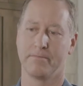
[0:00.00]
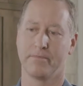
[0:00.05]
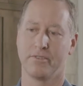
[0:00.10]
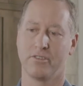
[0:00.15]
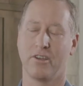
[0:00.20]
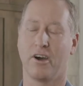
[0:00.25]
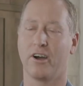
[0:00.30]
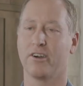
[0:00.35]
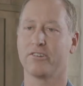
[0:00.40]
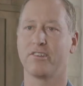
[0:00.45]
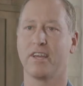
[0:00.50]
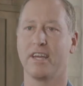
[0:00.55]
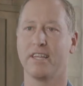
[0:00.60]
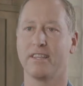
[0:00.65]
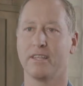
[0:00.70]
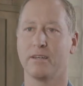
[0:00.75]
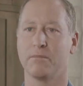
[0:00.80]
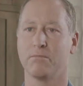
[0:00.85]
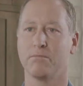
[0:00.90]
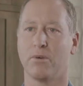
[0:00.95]
dogs
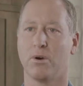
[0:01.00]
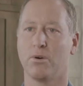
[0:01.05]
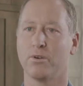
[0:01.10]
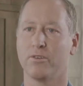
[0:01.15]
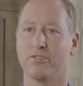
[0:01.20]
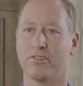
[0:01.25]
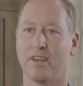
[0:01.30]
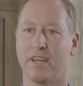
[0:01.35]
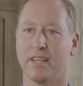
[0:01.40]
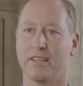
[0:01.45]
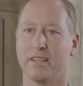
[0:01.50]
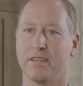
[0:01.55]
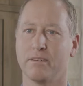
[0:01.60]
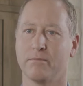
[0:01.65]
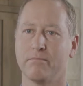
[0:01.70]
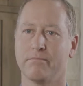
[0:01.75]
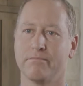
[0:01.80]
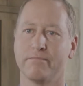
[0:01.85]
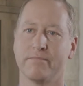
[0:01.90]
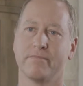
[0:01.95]
hate them, owners hate
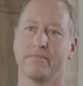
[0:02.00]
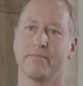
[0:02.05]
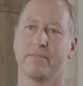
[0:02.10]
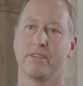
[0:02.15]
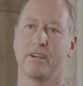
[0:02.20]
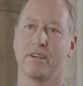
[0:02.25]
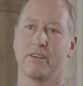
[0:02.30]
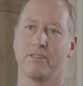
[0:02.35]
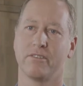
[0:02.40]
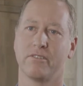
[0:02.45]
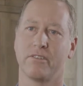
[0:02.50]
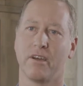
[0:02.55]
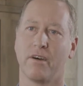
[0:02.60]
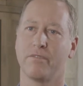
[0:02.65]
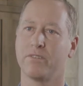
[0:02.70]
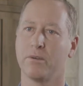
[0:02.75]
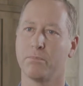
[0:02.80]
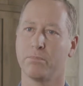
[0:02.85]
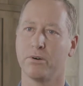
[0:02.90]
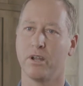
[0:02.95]
them, they're
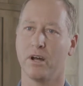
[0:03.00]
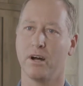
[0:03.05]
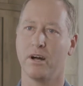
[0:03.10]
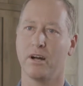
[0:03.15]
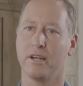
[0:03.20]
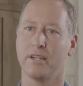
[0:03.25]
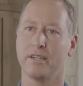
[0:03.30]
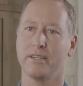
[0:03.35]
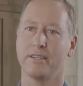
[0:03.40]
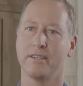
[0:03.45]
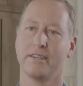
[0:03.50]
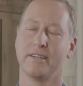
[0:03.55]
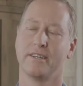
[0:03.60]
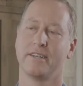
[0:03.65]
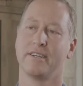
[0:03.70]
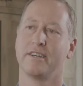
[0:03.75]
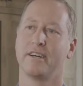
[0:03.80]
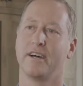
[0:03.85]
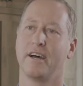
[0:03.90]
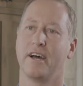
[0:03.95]
tough to put on,
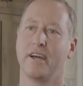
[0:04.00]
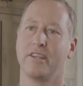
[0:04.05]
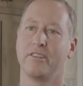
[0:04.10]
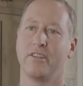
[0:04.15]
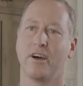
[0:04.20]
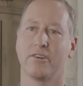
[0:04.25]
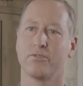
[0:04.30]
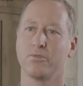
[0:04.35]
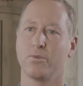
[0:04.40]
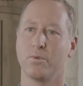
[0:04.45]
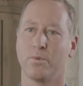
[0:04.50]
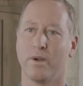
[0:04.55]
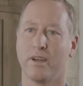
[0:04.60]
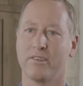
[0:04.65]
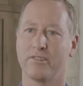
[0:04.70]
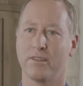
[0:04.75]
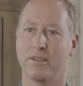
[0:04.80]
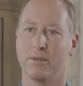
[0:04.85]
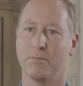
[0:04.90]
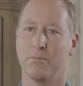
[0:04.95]
dogs will
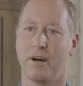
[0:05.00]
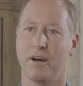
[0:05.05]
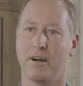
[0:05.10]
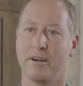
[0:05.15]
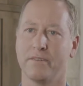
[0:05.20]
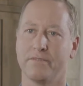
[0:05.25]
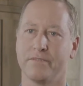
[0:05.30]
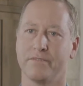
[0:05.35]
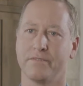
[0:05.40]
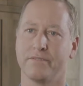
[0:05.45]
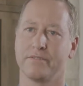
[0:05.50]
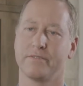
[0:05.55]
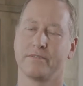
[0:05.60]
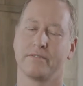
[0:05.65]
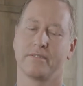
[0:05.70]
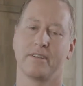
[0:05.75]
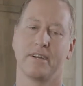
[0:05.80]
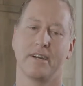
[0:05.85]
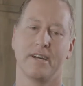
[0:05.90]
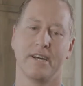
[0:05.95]
wrestle them off,
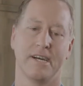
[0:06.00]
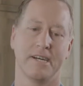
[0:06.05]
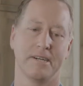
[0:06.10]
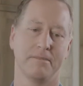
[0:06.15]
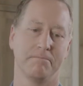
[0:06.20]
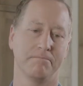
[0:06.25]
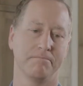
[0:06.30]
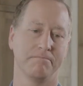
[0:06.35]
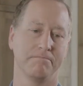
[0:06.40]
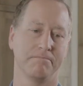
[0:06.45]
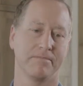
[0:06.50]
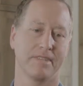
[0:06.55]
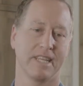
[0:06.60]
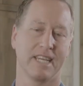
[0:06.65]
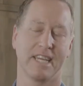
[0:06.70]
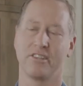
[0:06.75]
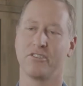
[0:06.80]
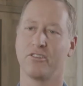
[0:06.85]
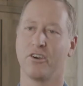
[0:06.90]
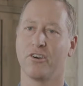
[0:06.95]
they
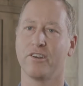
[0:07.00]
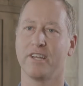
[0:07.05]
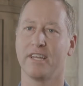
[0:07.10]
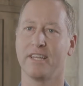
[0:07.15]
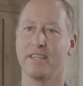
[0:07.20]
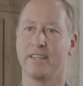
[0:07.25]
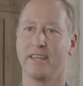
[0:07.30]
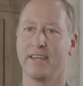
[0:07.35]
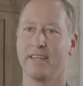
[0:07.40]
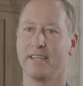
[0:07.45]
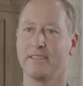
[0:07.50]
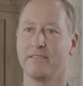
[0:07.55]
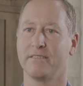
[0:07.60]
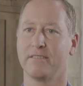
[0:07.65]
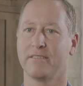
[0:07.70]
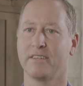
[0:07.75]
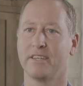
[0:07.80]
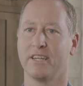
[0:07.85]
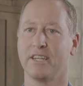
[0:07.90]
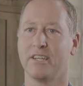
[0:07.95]
get dirty, they
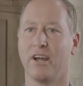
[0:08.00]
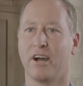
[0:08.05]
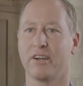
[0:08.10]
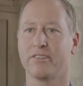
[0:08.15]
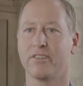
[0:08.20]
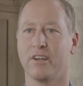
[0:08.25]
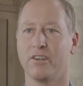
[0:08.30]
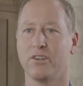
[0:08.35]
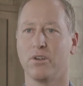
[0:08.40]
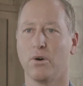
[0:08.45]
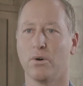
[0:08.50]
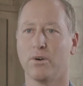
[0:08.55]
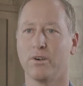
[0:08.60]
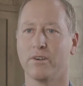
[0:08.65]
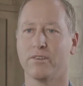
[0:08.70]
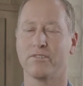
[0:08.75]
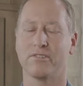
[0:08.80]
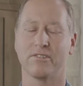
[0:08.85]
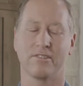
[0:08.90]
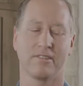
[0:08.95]
get knocked on
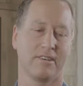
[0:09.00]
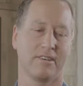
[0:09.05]
doors.